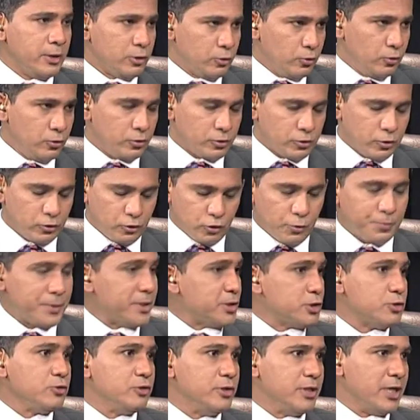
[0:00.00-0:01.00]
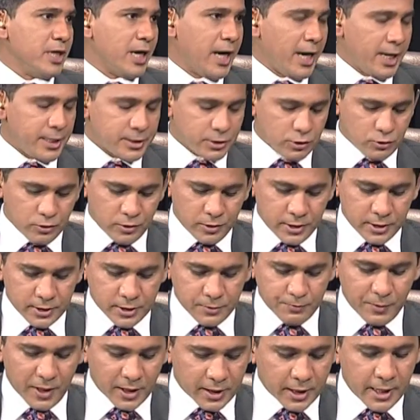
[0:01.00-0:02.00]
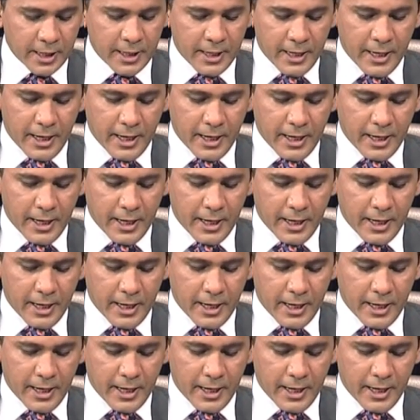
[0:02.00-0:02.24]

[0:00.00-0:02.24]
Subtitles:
to pursue their higher studies. But